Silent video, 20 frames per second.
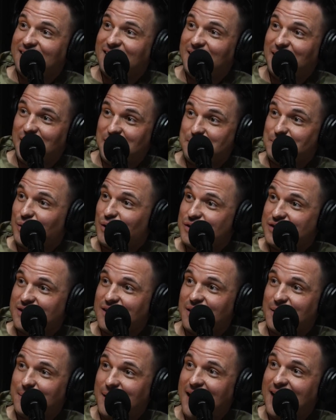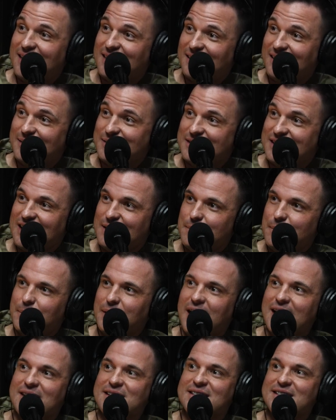in person on the biathlon team,
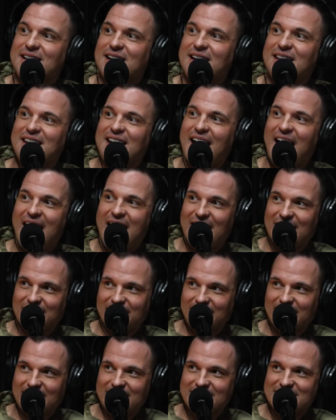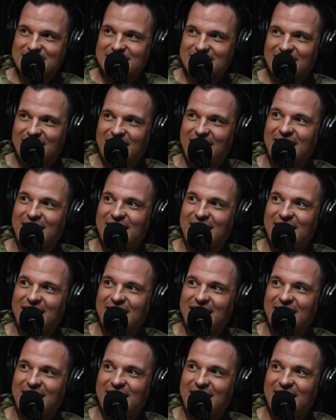but I see the accolades.